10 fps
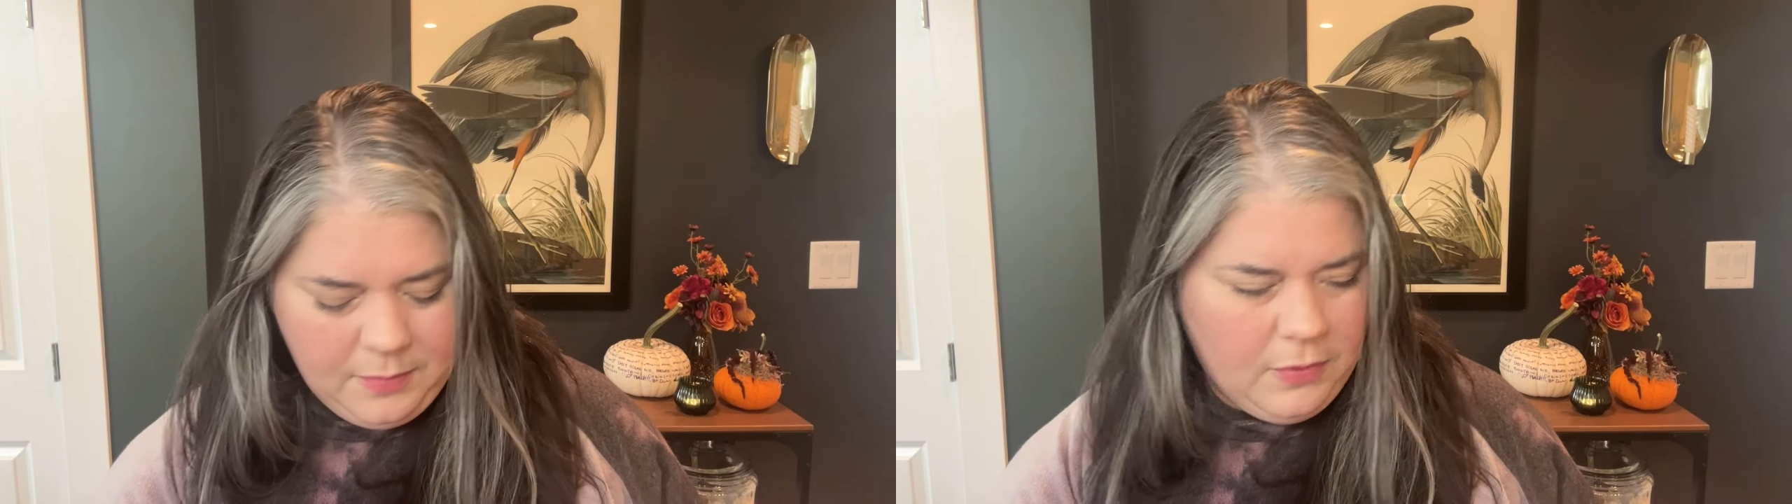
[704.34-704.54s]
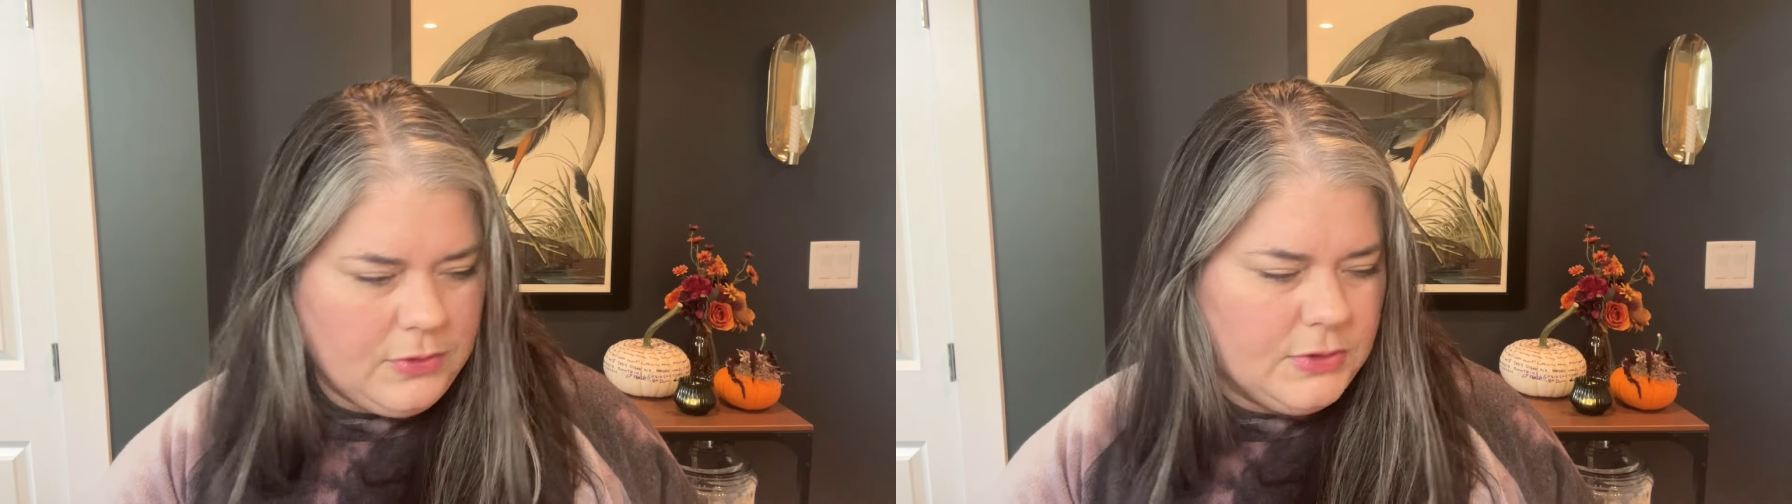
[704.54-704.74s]

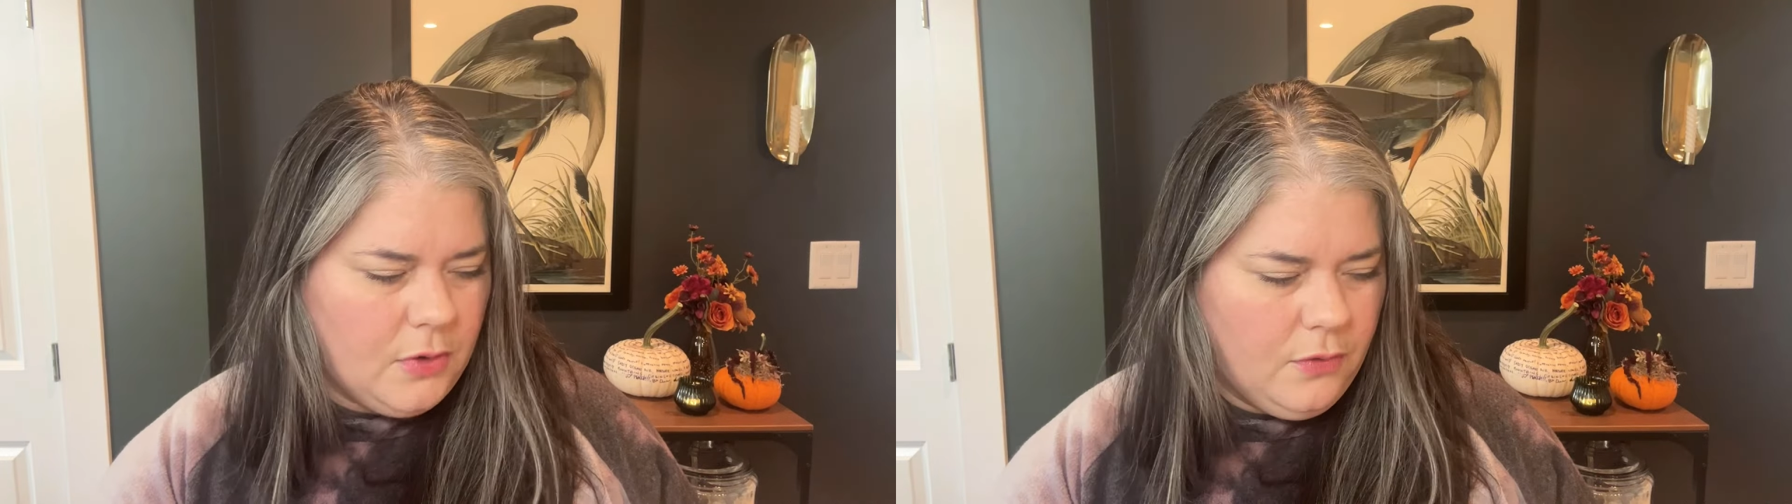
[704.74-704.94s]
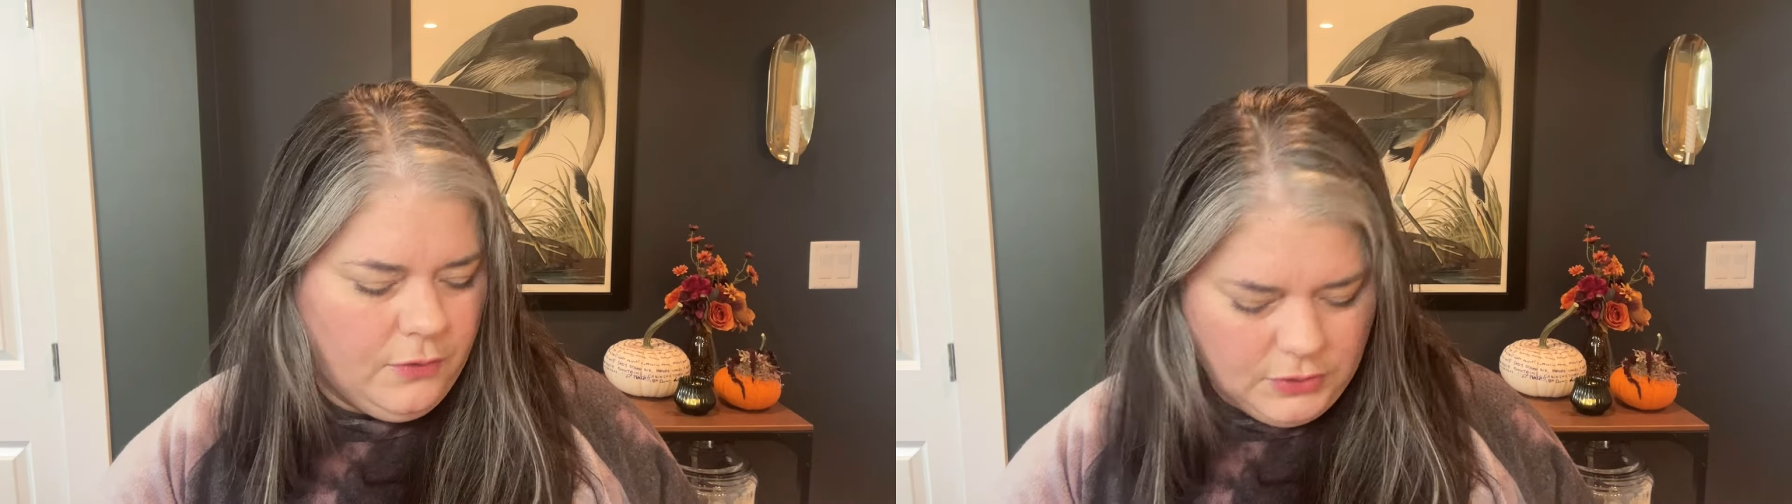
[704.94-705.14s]

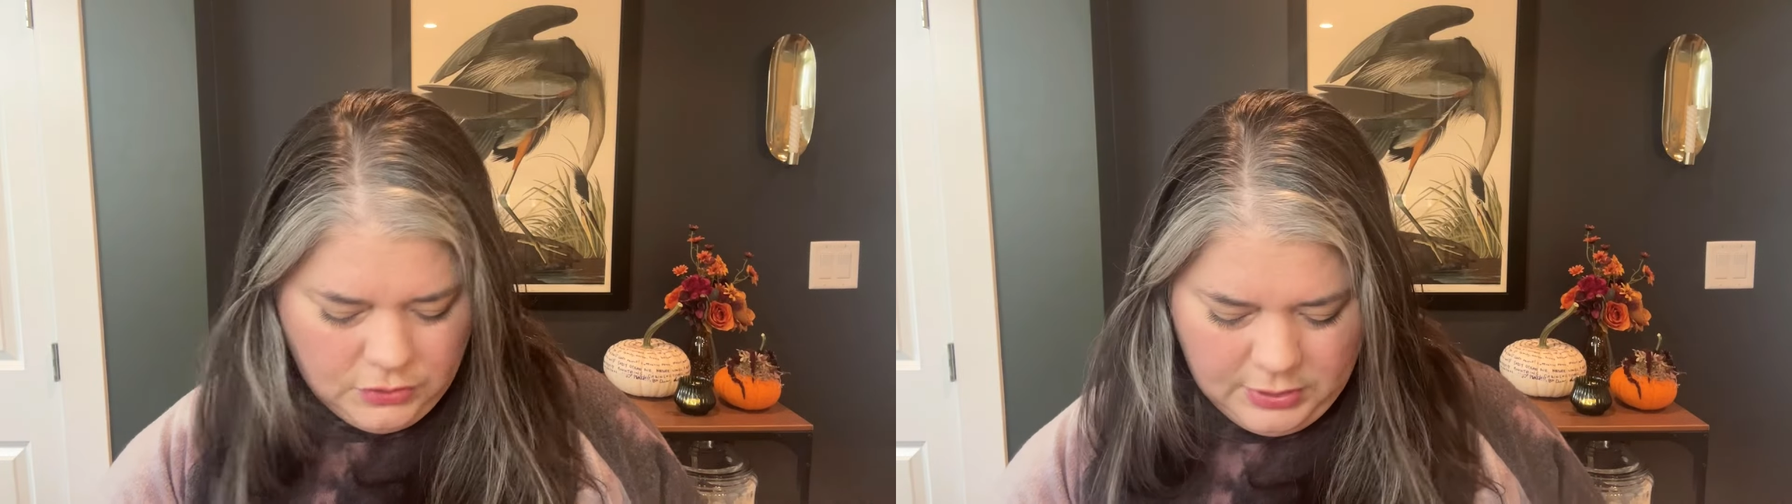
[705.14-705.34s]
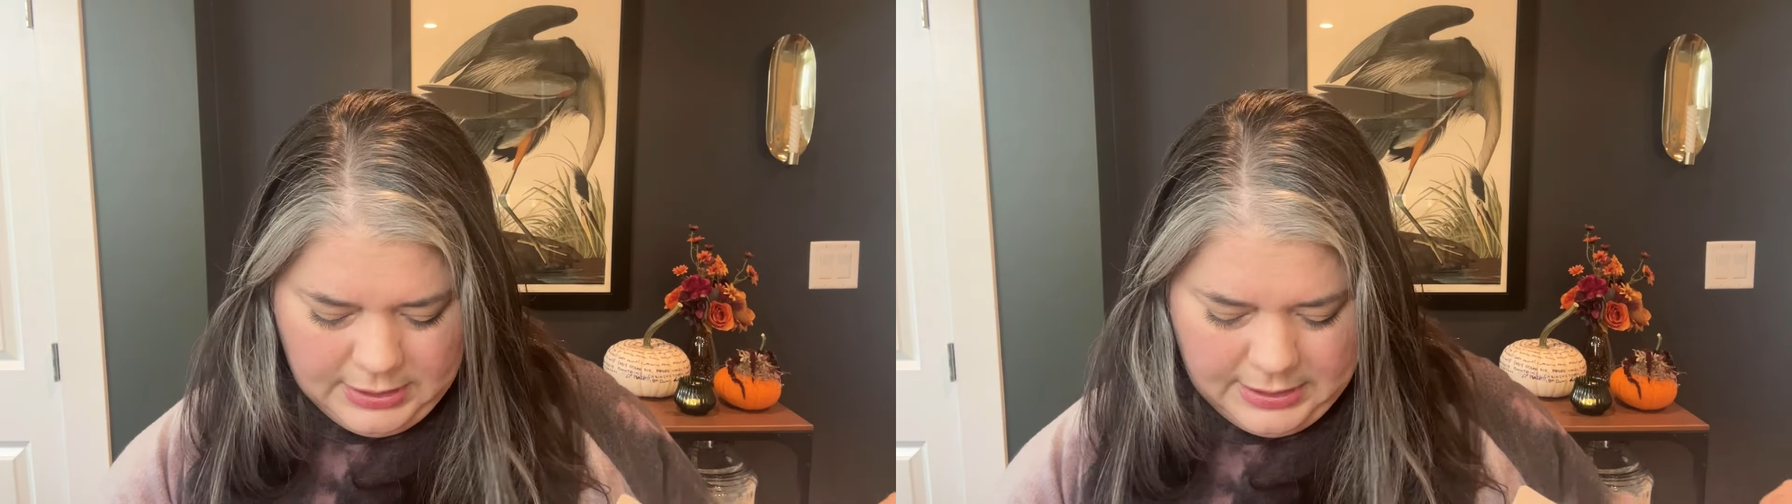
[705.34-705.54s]
So for
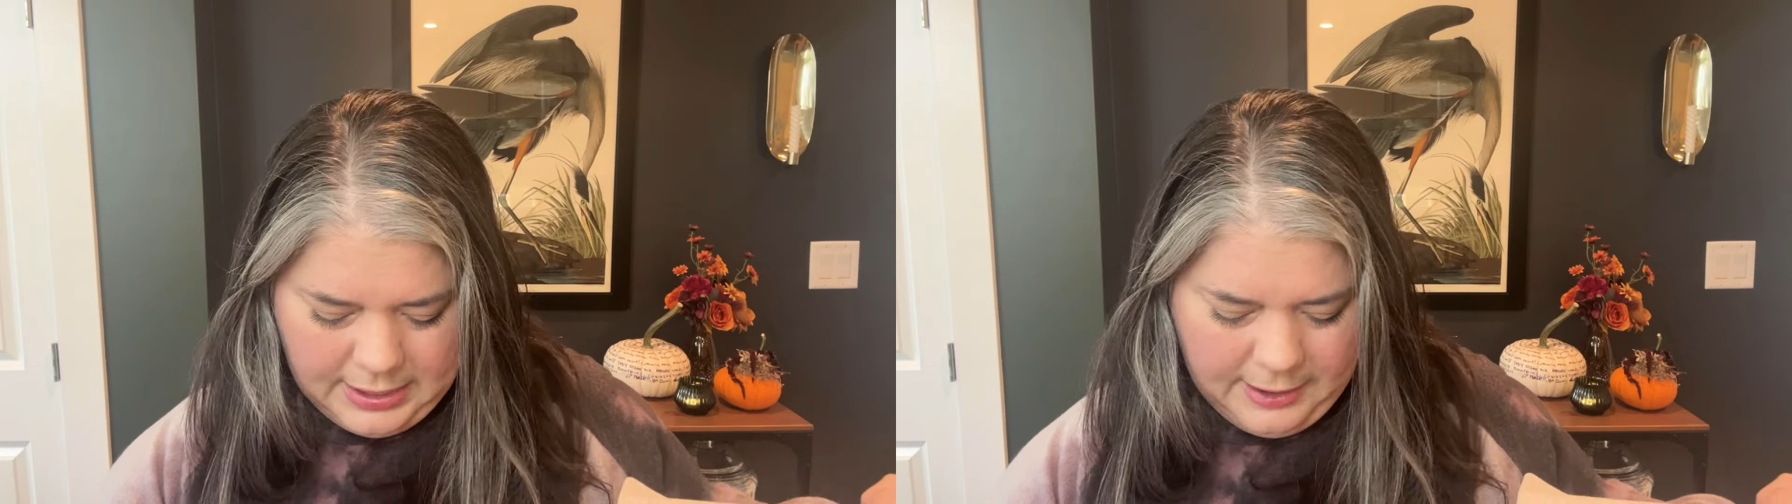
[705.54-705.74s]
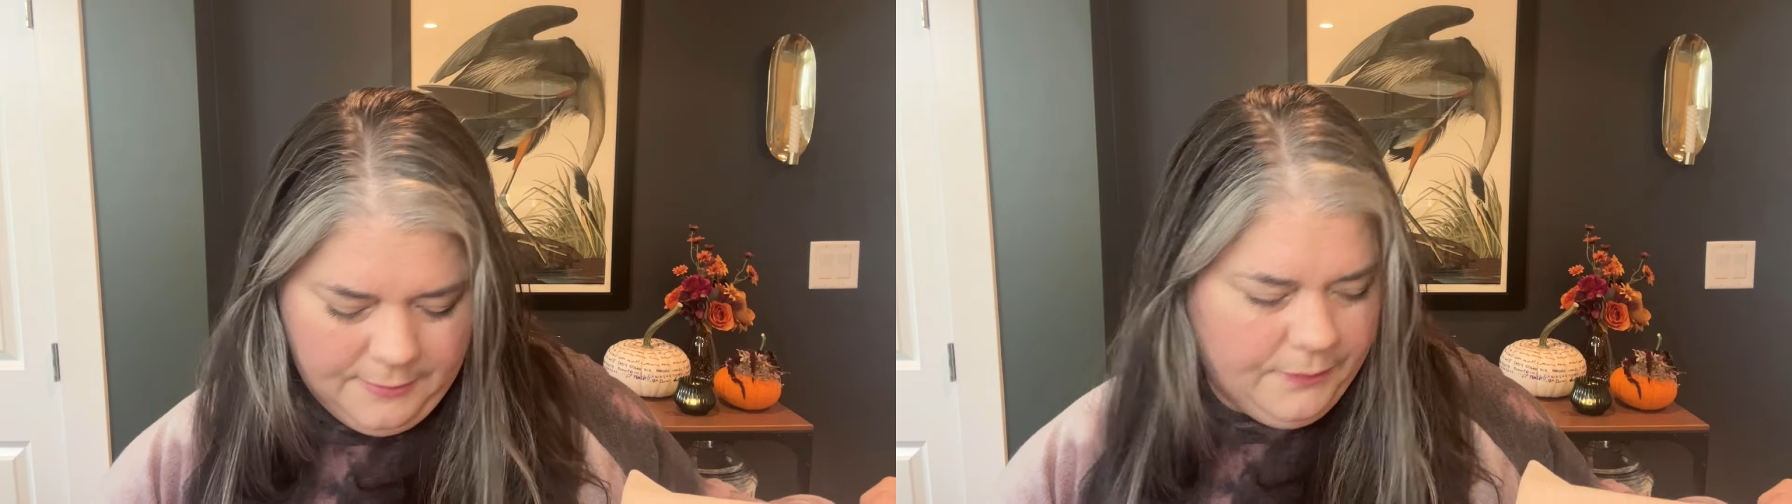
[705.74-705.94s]
Turkey
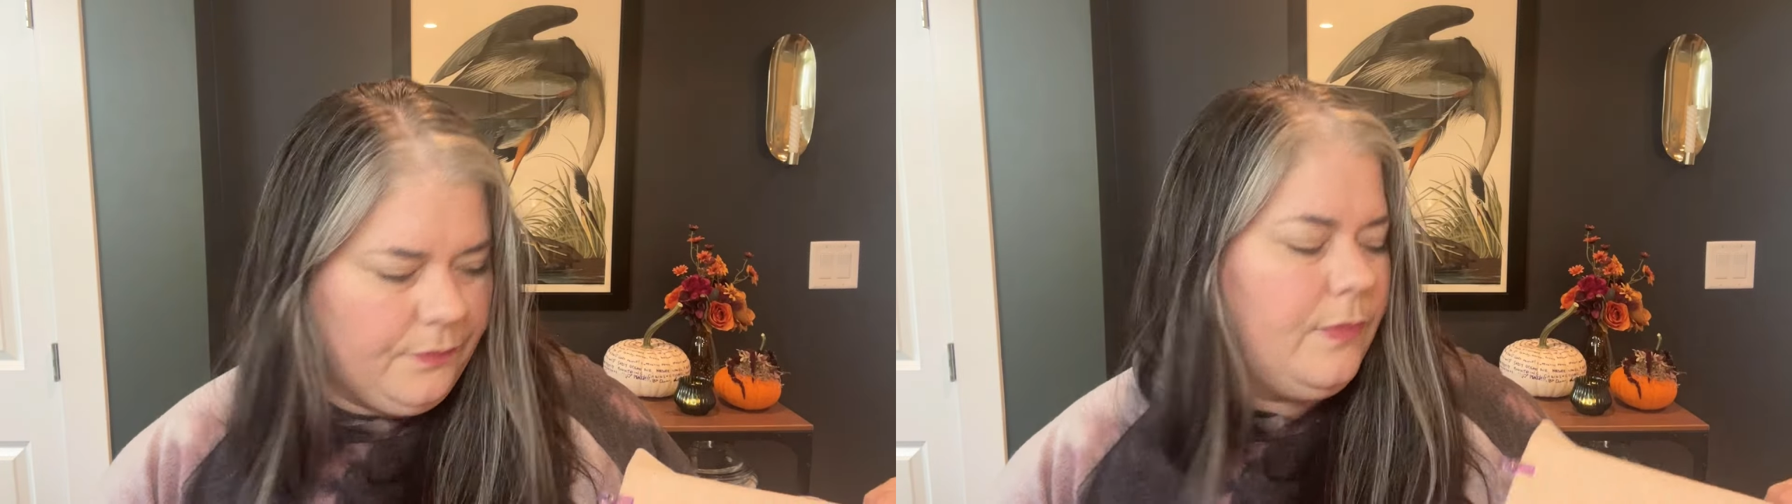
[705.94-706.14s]
Day,